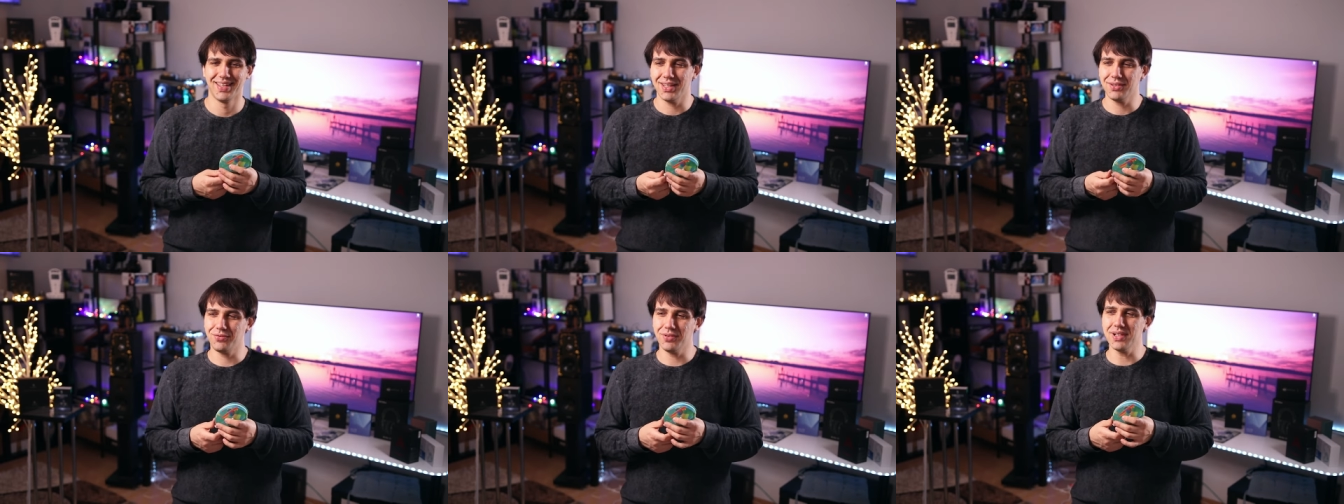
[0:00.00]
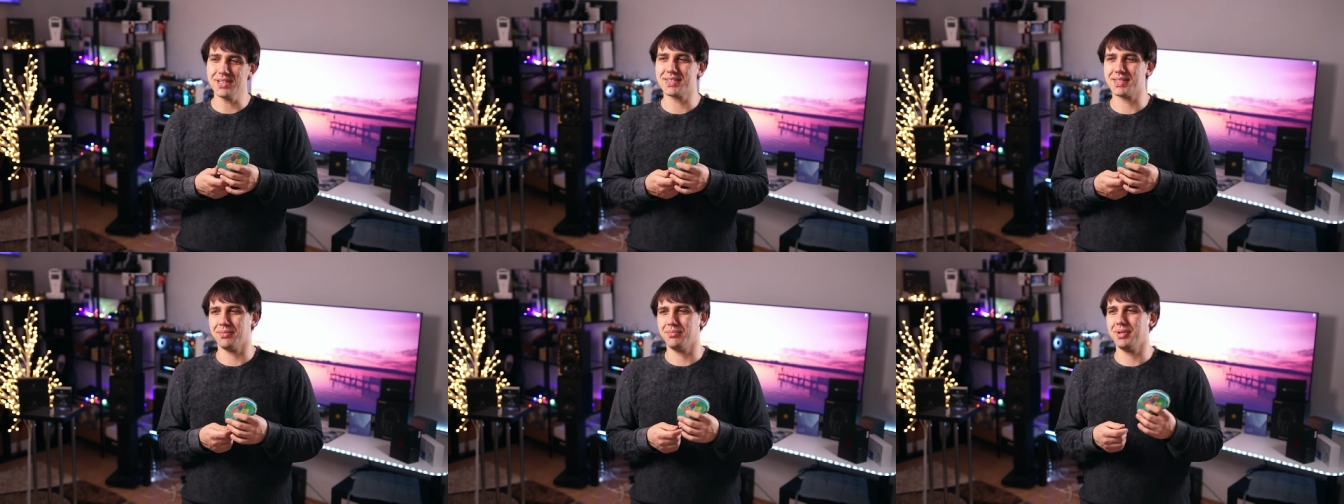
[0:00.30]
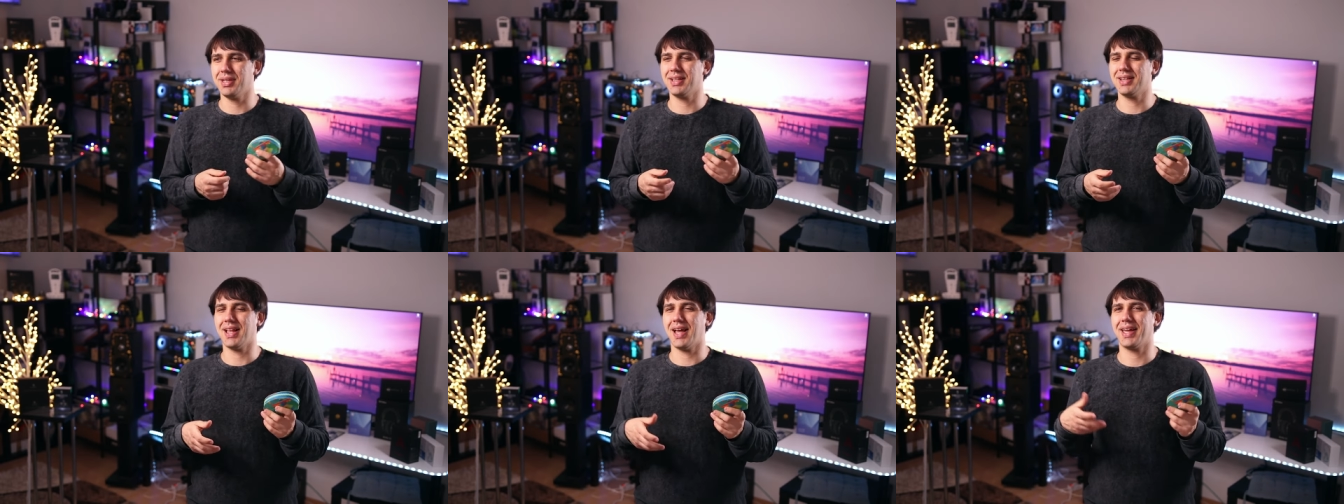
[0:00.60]
It feels a
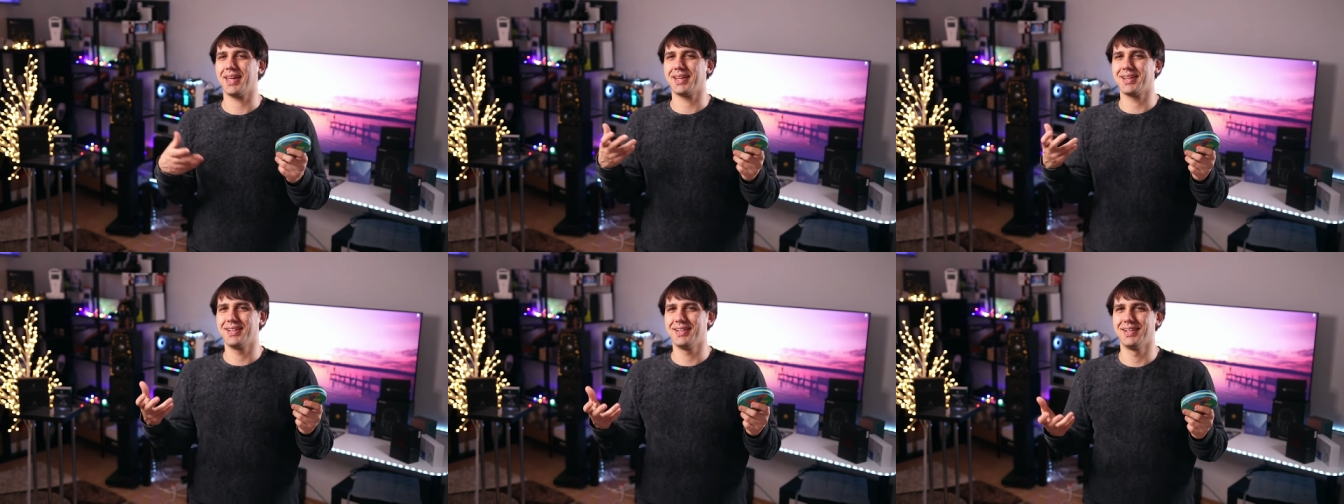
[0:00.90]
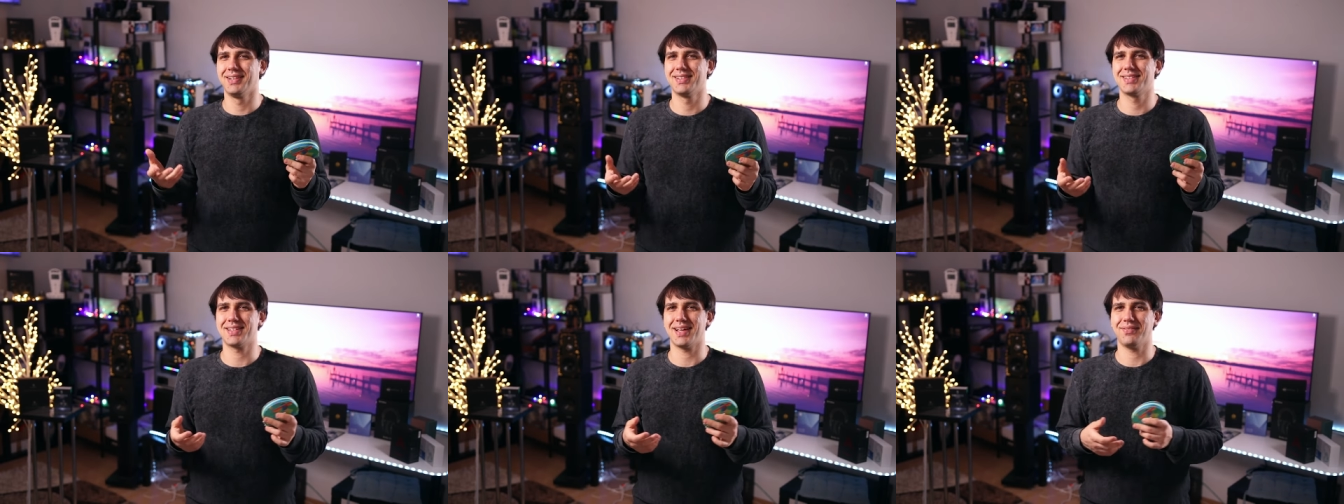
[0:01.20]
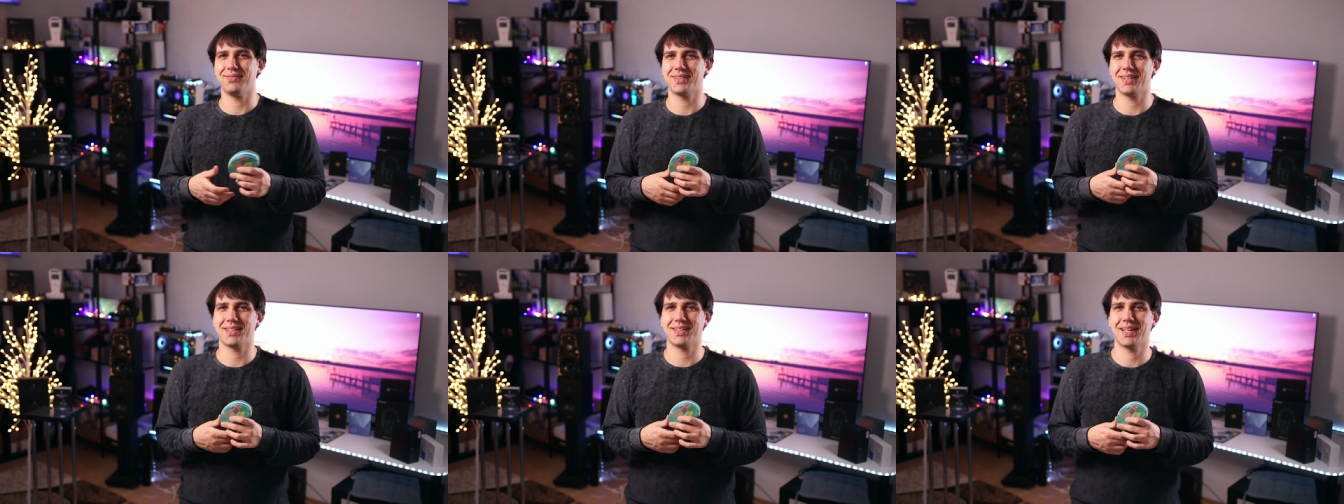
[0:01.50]
bit like
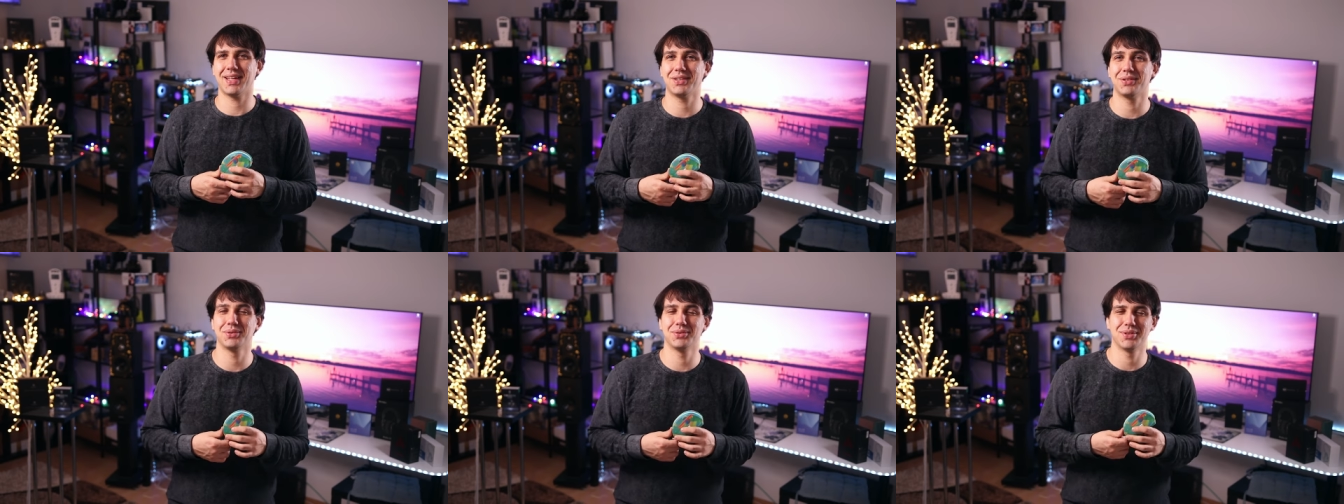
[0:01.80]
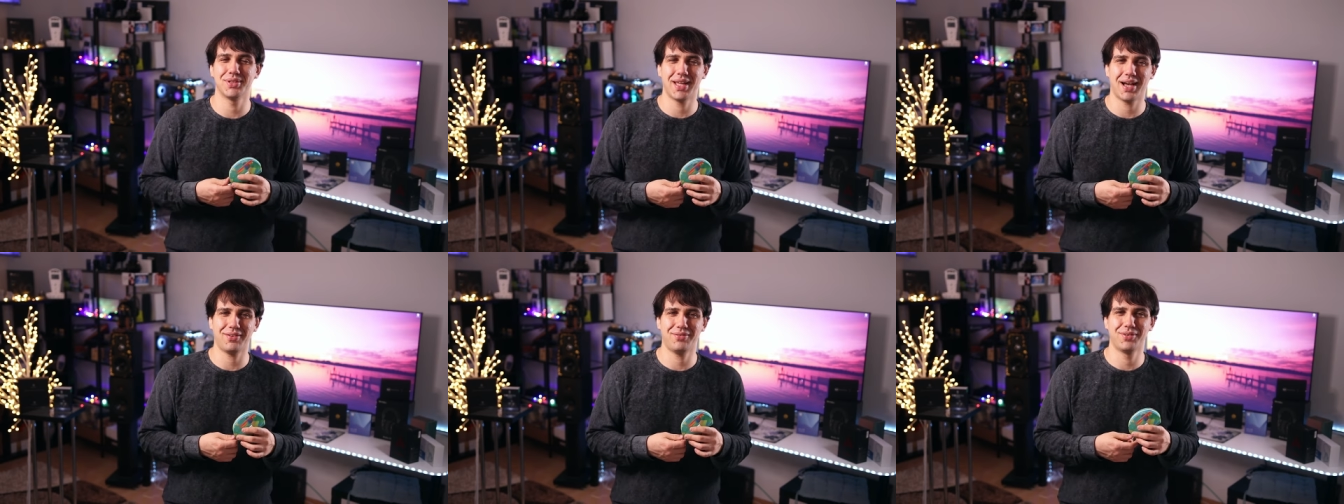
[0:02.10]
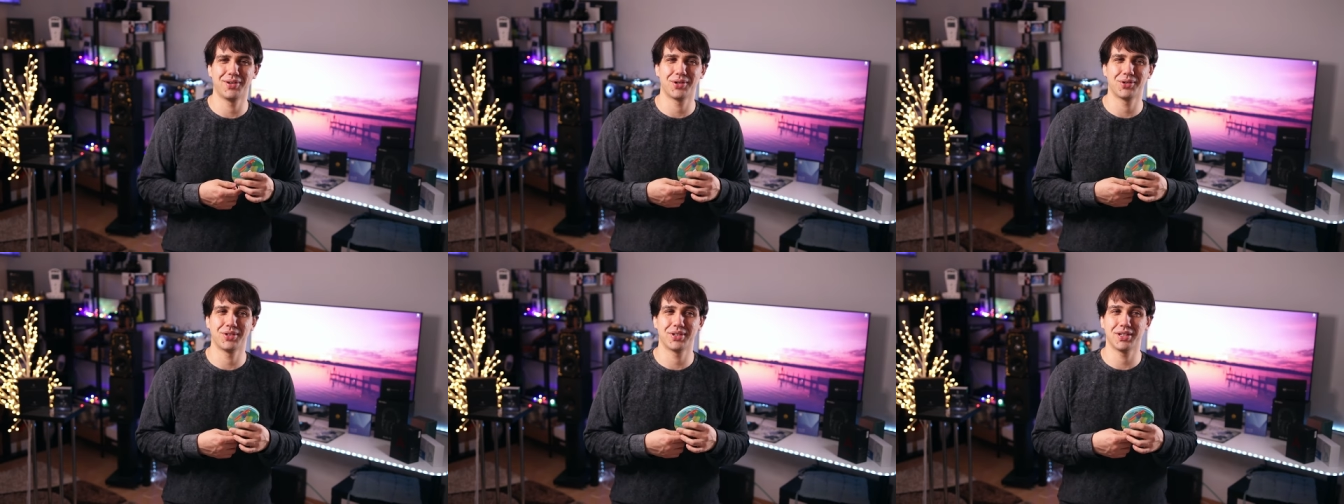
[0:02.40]
something that you would
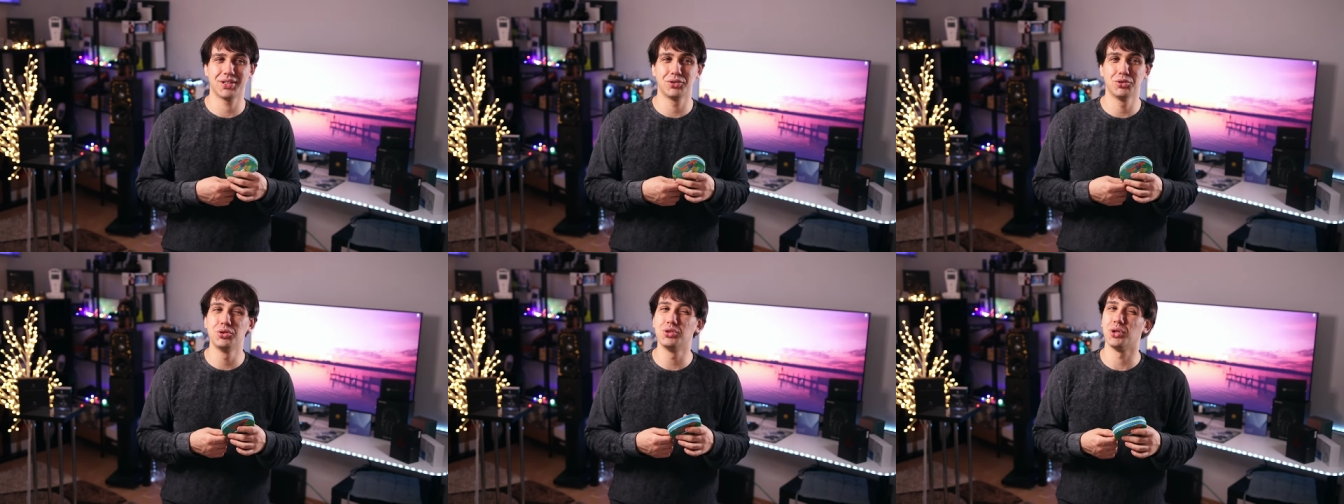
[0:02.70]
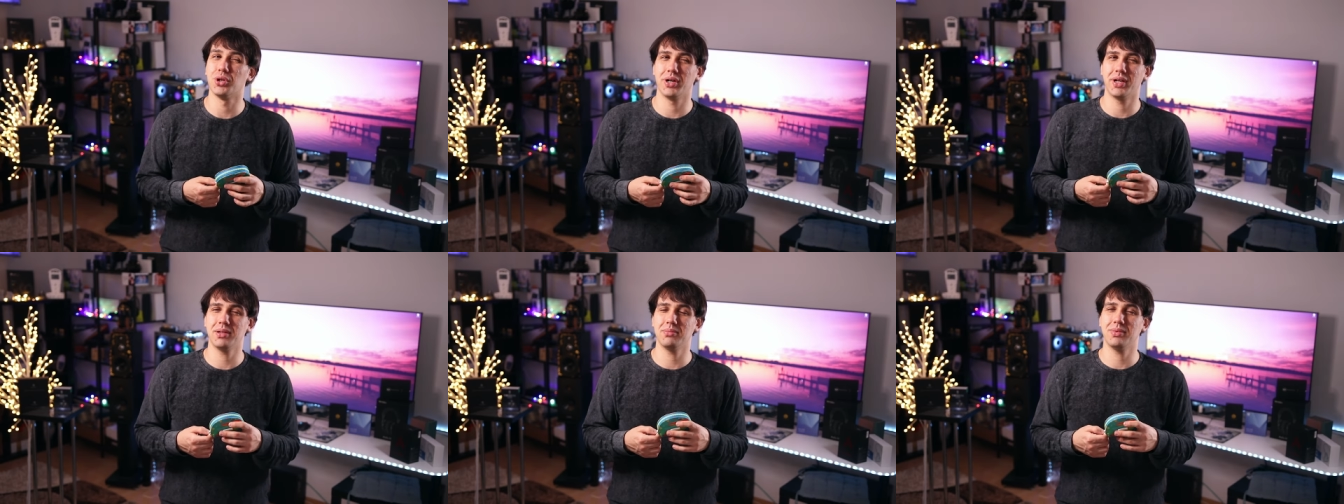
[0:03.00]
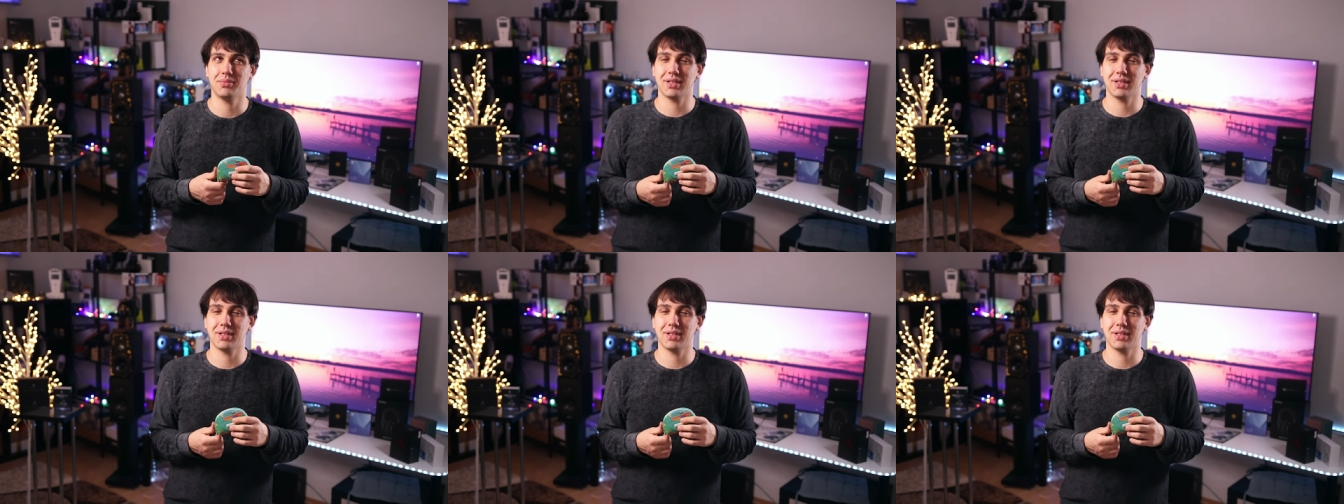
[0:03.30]
offer on a toy,